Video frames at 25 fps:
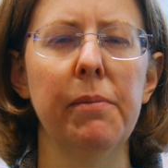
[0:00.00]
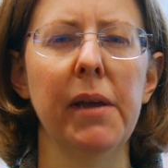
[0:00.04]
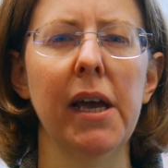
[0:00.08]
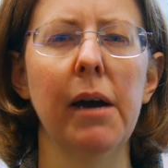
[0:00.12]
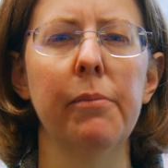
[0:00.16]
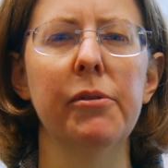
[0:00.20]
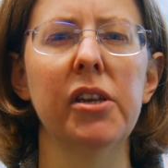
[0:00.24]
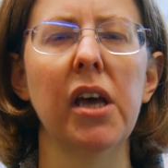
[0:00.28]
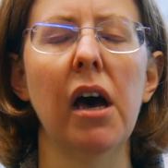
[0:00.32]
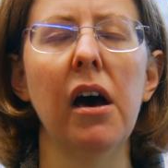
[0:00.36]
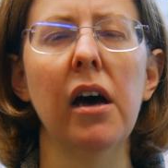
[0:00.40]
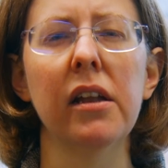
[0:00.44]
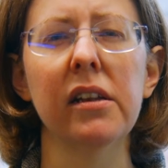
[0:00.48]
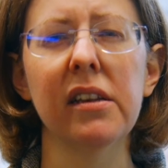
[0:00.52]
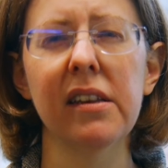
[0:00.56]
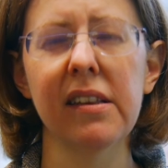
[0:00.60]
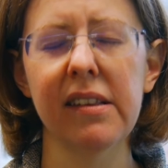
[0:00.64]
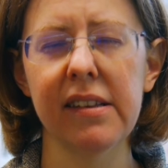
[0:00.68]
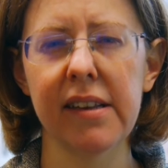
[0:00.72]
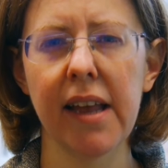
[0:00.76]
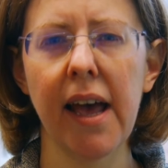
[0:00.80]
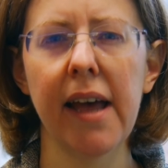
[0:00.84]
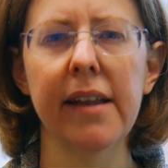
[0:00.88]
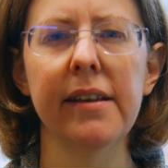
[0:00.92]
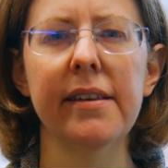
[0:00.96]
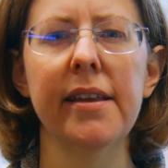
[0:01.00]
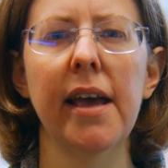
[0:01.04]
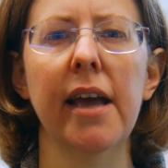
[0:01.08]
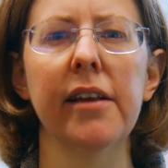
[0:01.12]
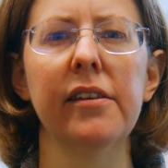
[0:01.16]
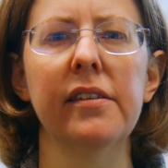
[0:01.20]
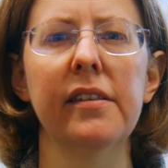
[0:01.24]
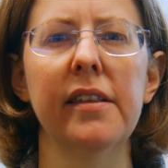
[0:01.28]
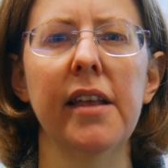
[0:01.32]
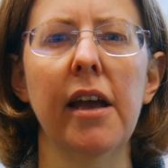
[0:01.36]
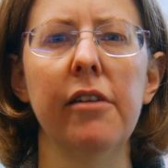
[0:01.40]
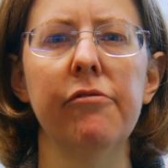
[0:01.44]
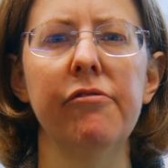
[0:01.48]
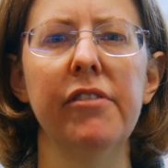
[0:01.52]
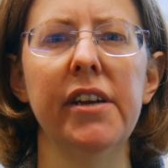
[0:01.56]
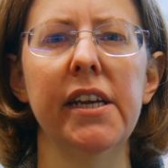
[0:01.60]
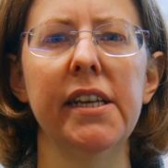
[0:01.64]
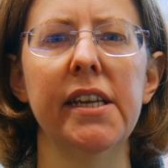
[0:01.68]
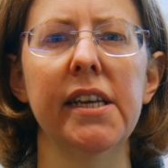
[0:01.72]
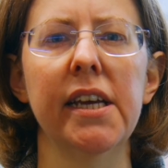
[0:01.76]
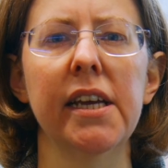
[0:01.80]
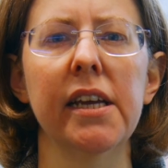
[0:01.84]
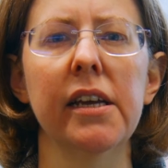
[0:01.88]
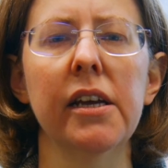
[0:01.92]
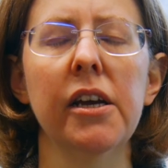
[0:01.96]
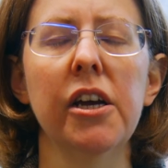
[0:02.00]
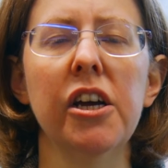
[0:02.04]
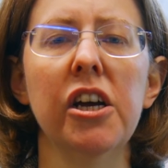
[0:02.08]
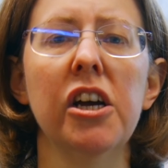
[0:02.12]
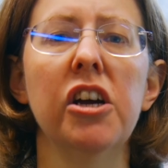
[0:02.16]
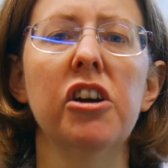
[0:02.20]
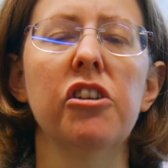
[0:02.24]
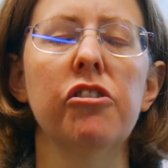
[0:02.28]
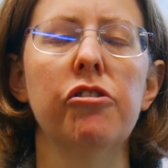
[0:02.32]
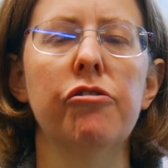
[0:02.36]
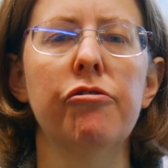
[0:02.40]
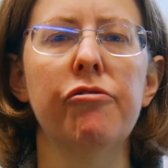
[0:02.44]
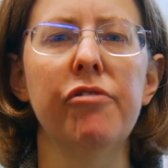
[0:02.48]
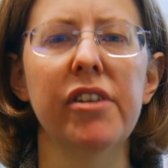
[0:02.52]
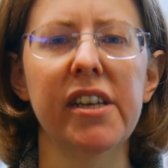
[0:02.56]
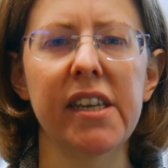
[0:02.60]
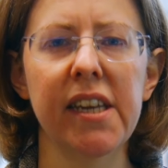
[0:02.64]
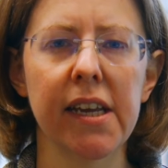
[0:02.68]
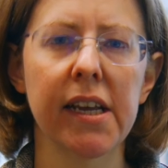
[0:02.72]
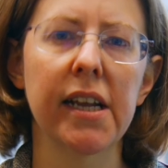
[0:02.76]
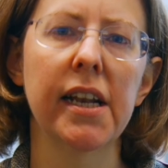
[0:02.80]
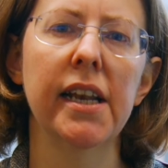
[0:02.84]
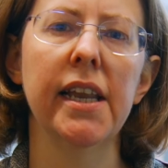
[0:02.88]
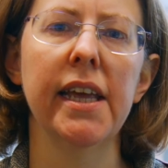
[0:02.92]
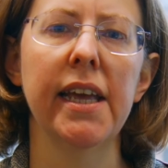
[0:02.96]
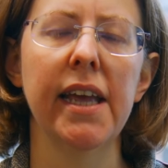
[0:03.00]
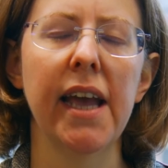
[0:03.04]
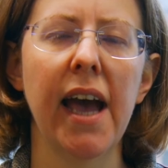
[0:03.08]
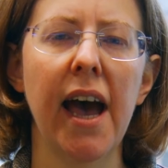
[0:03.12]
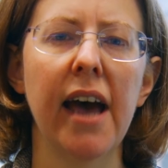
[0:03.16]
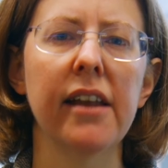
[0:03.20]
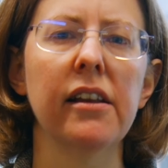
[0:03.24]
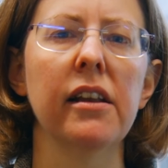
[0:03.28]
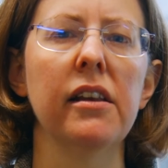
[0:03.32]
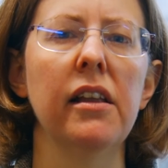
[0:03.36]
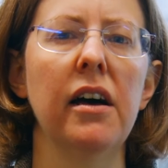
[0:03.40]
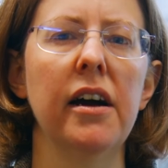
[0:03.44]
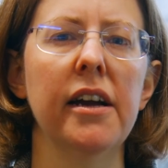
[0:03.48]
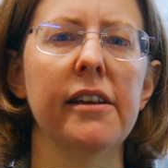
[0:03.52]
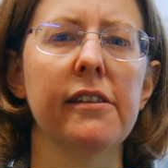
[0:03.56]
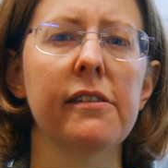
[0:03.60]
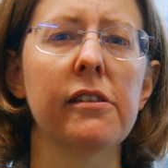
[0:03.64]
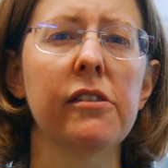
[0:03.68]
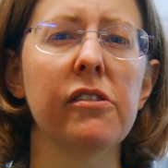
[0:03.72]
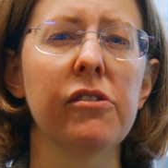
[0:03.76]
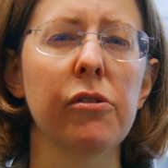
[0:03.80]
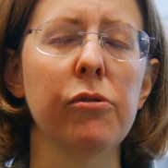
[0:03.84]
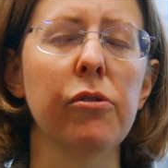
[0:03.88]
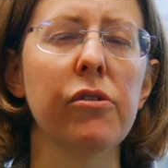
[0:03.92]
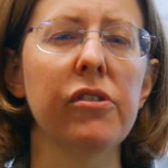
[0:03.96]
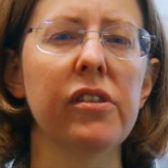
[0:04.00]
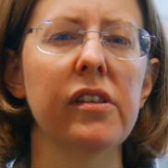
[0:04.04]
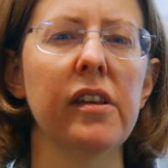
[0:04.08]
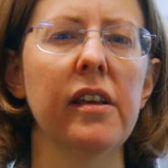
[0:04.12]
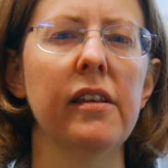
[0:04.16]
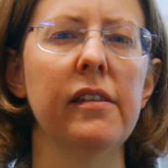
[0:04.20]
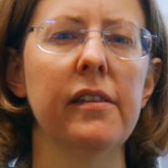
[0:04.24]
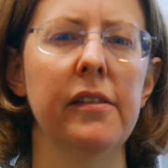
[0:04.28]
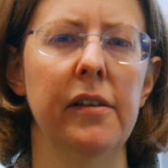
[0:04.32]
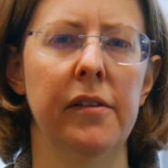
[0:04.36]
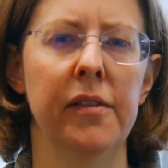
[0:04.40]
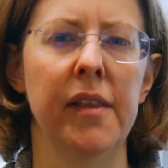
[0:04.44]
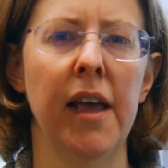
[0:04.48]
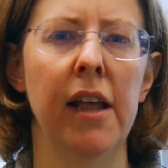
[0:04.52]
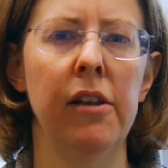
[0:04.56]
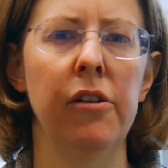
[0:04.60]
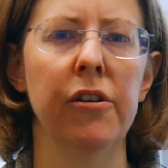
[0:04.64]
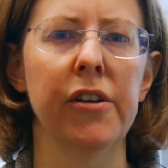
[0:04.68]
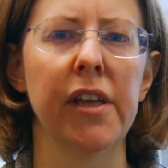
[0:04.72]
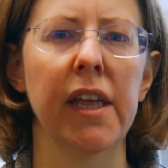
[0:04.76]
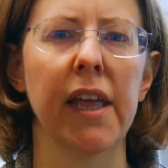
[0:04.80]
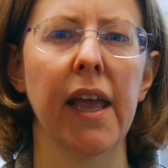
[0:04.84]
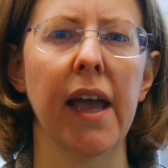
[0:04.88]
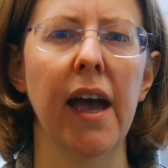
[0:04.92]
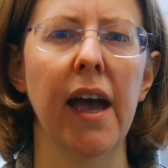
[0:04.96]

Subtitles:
able to understand texts they're reading, critically analyse sources that they're looking